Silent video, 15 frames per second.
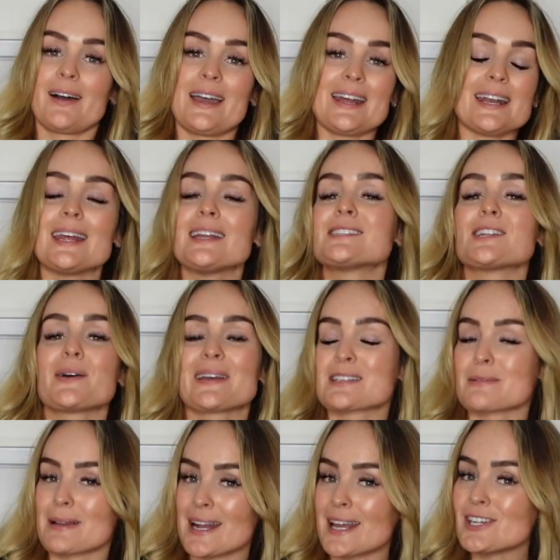It needs no
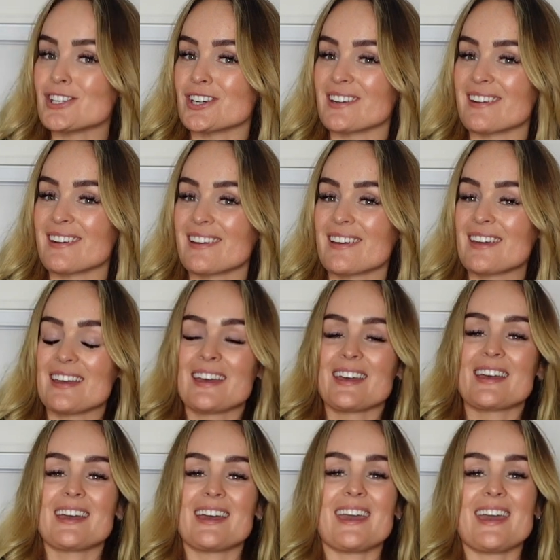explanation.
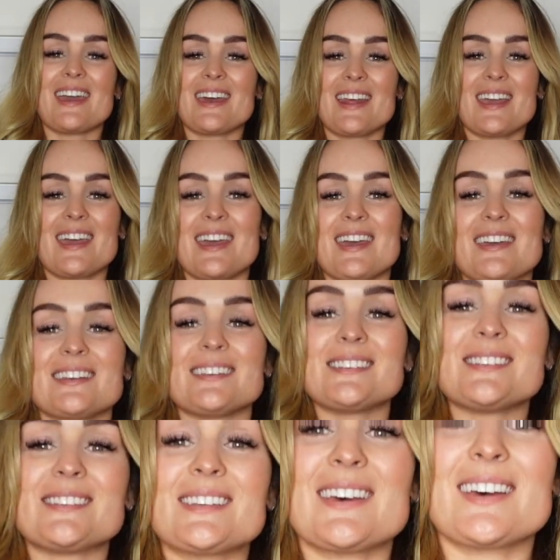It
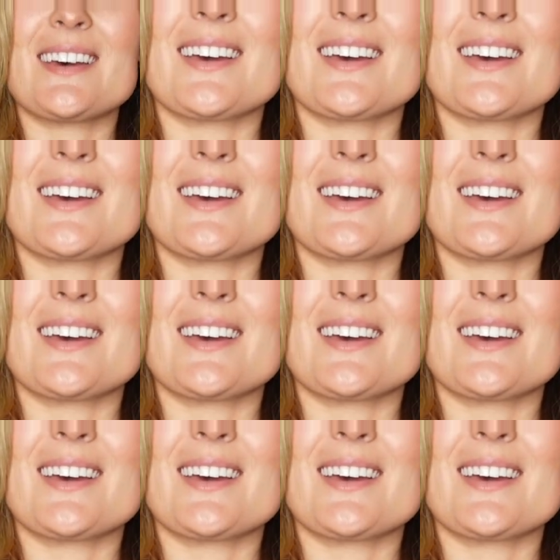is